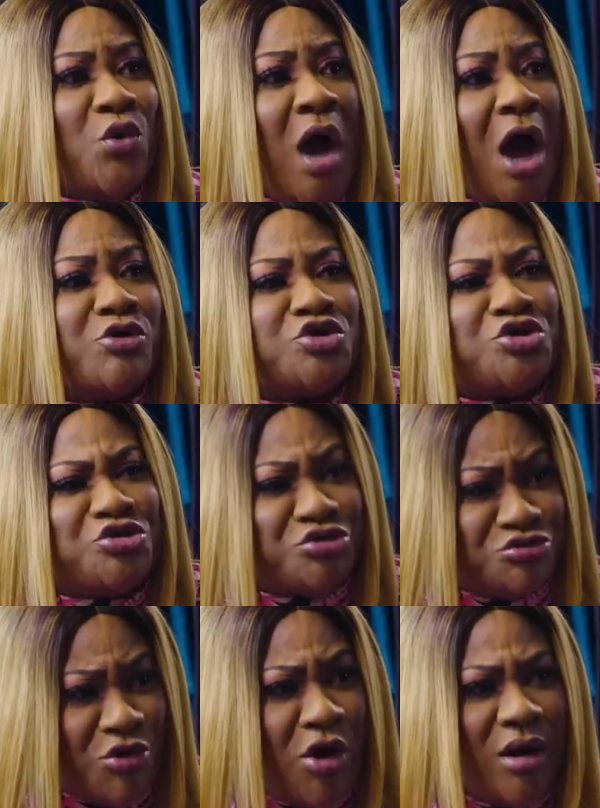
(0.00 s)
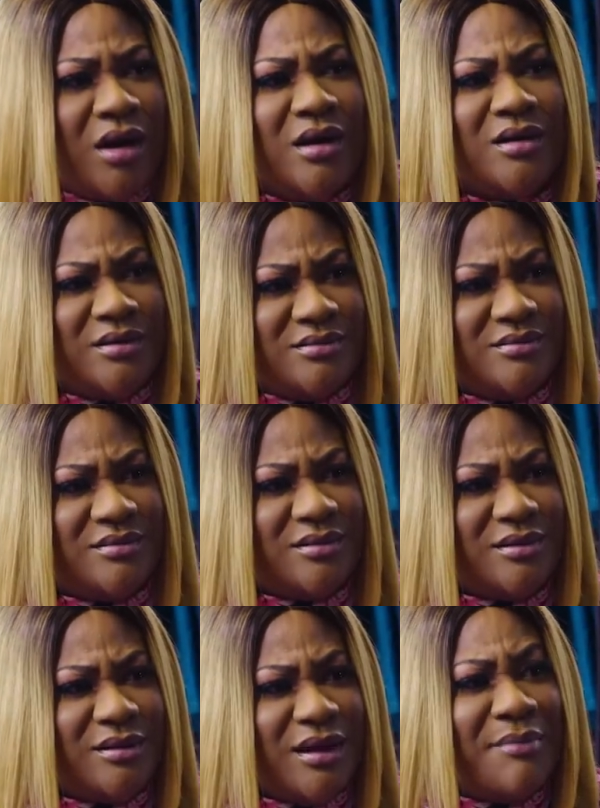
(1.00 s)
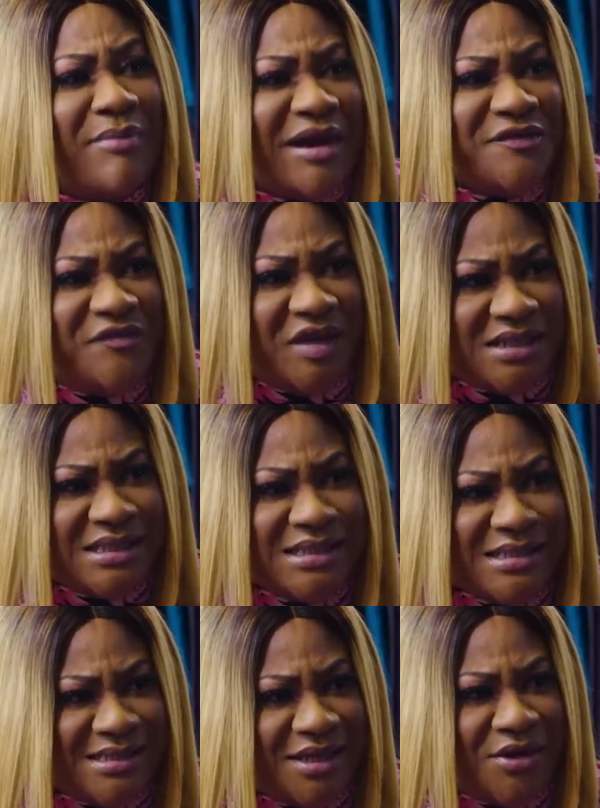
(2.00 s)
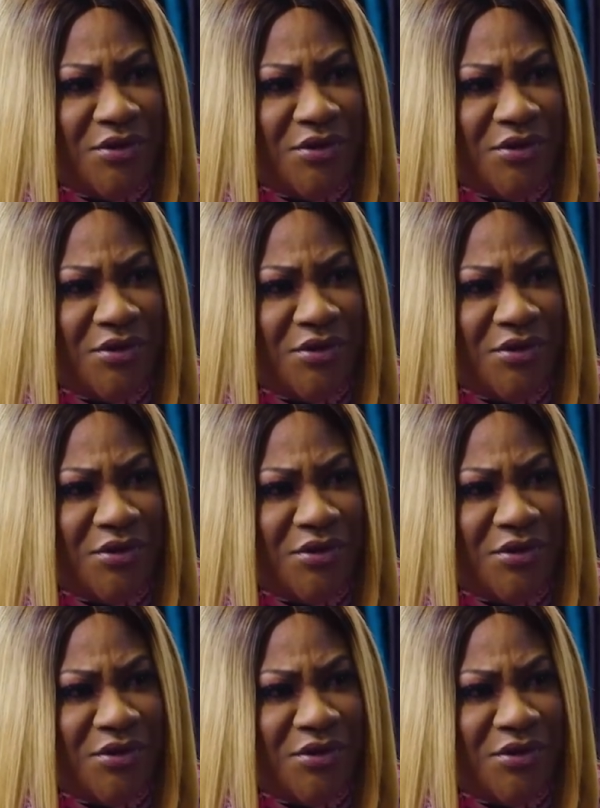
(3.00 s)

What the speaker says: know how strong my faith is in